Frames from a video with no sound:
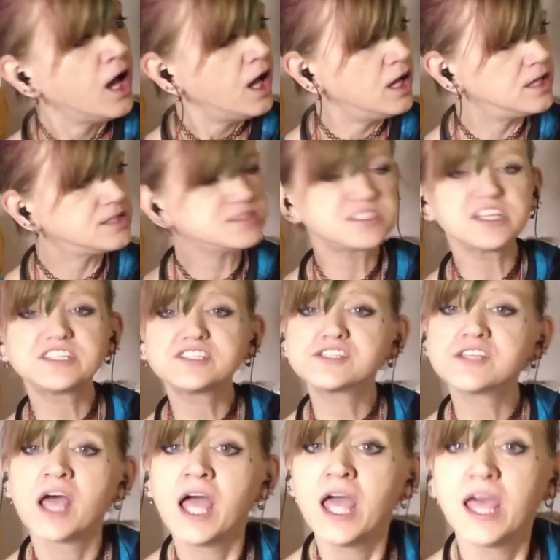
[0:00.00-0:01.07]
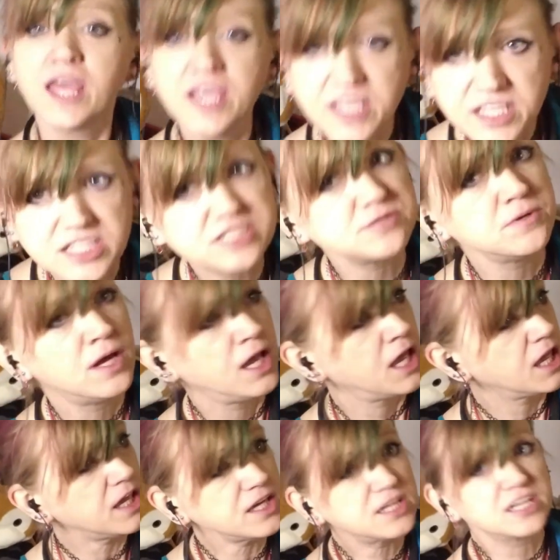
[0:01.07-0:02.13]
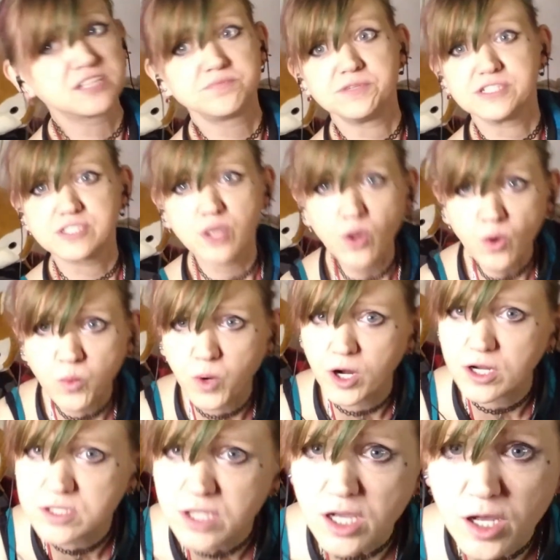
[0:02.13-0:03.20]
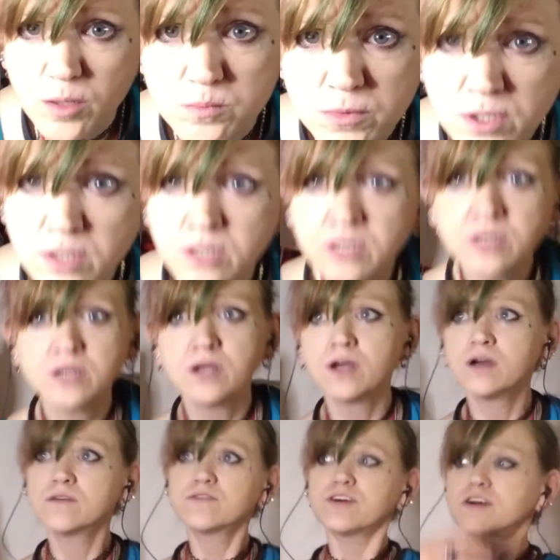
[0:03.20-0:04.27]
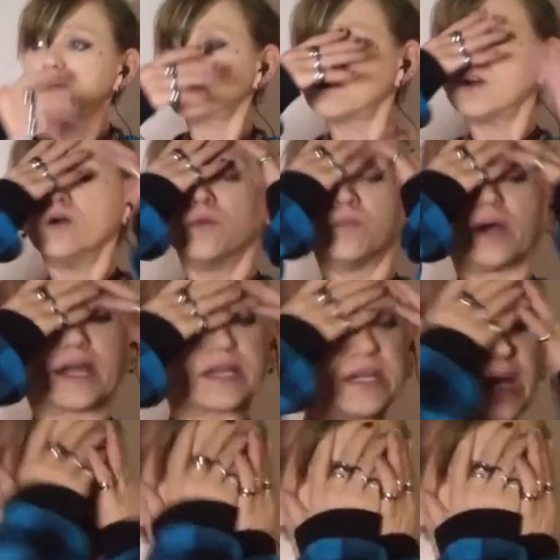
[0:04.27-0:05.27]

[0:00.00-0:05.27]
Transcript: He gets me so worked up. Fucking, oh my God.